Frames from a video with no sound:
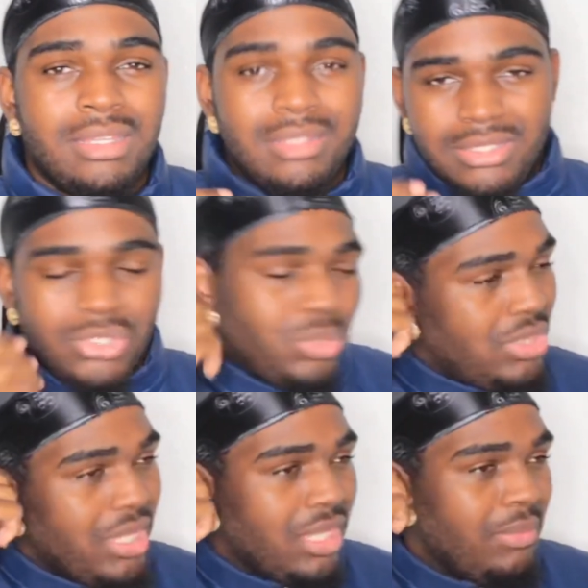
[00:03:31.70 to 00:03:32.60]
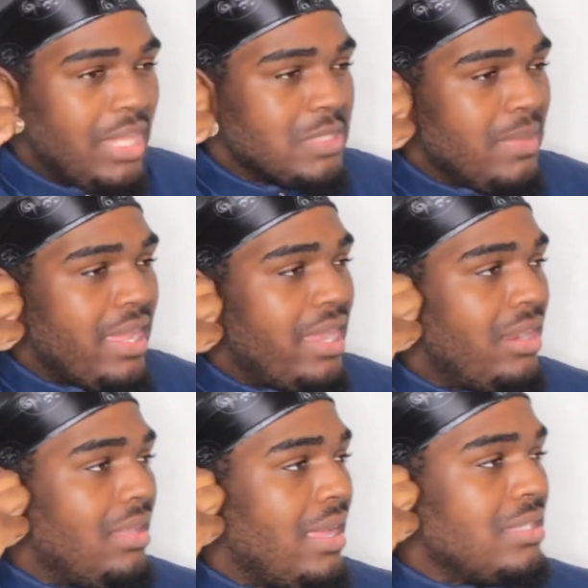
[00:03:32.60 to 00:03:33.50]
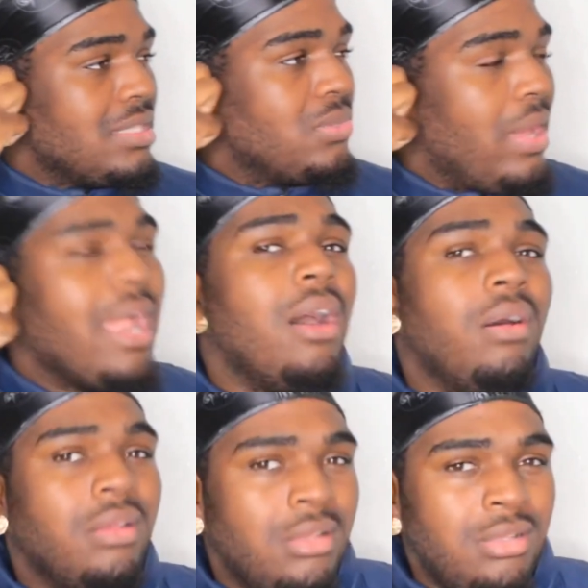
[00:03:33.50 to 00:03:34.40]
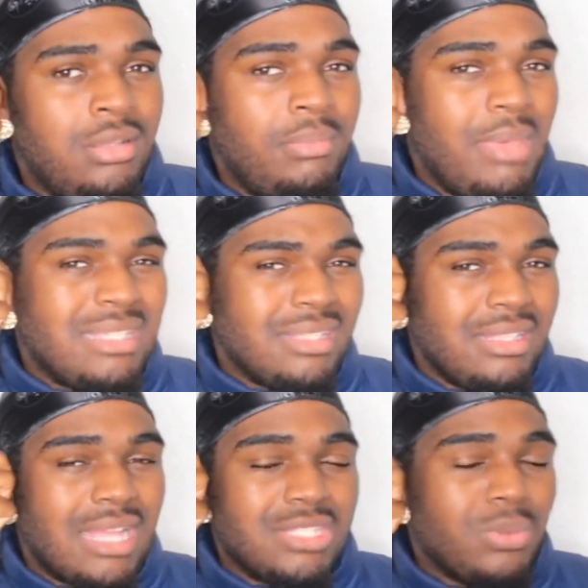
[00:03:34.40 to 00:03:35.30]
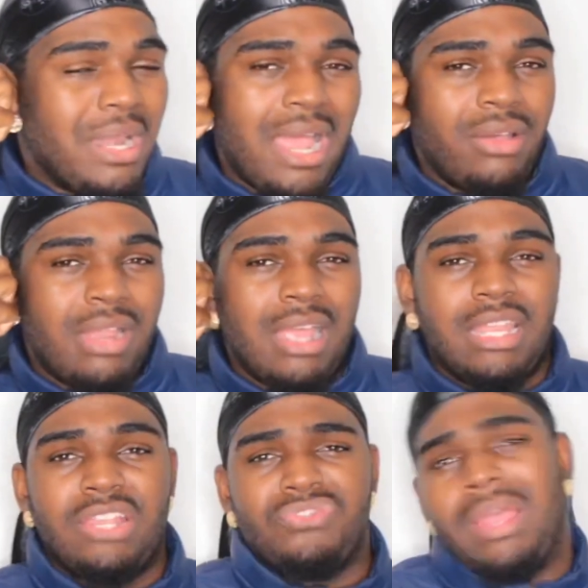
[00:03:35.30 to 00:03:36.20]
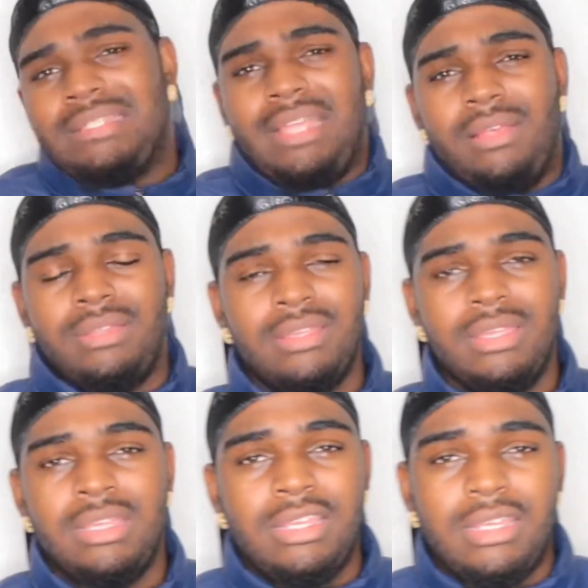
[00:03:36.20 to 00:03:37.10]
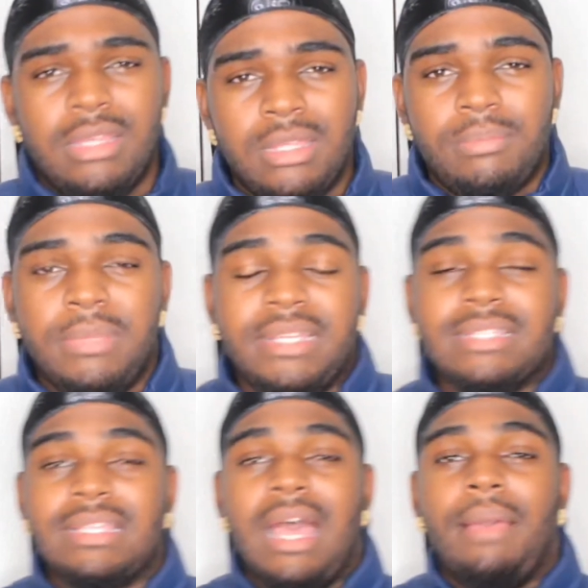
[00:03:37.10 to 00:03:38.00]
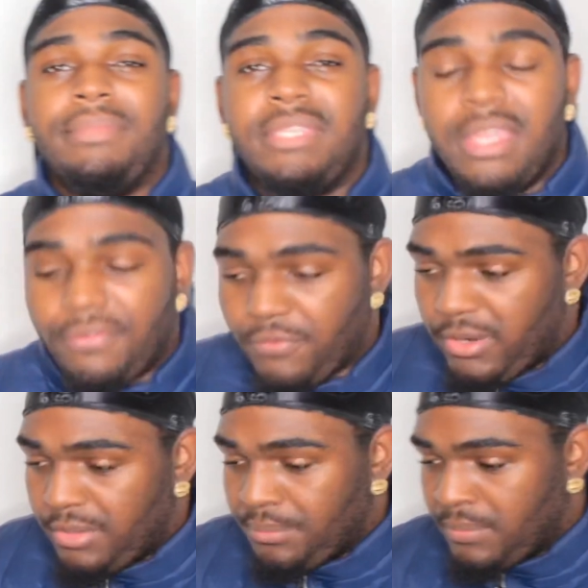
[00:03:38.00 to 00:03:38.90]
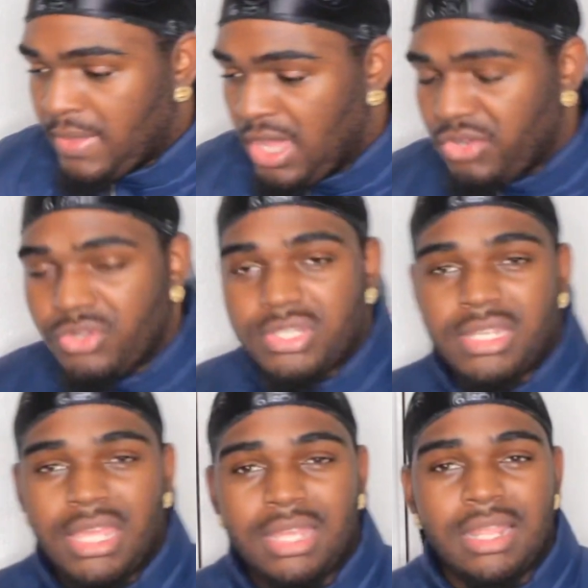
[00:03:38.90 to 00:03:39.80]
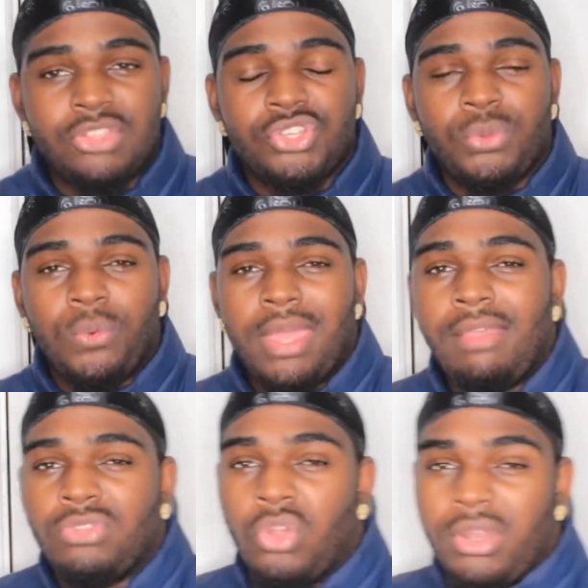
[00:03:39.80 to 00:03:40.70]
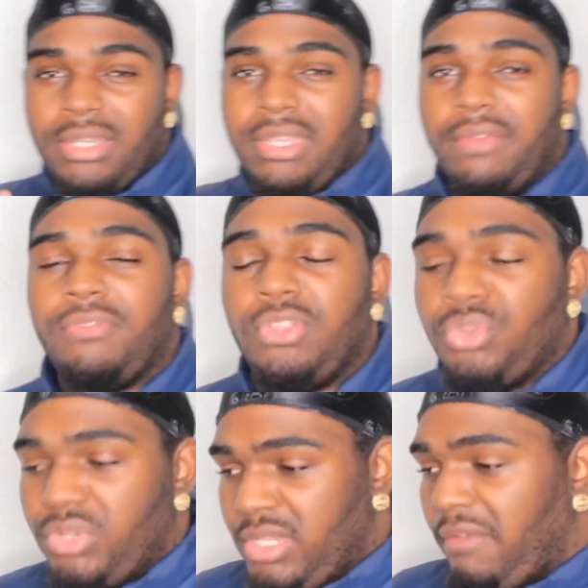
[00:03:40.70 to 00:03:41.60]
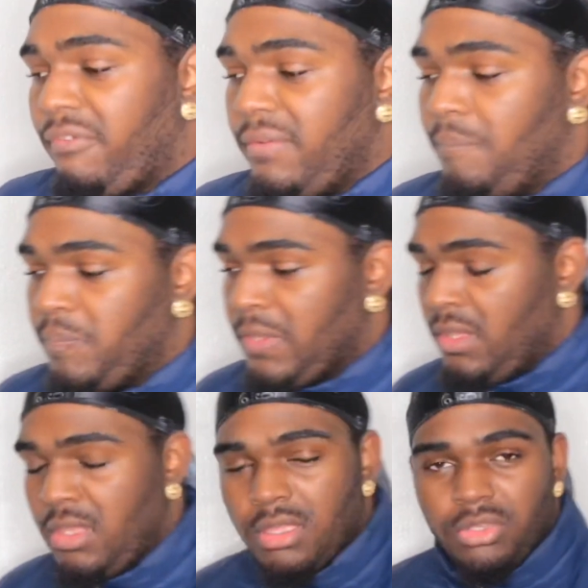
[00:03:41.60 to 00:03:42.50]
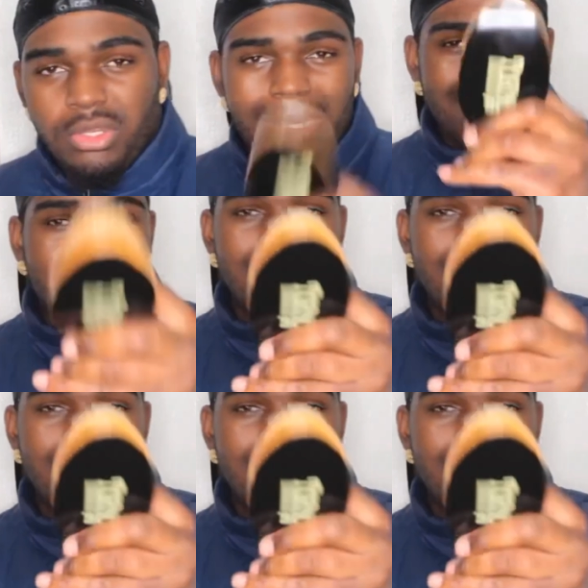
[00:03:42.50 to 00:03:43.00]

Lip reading: It's too thick. It makes my hair like sweat out. Basically, I sweat out and it dries out because I'm different. Understand that your waves are different. You're different. You're not the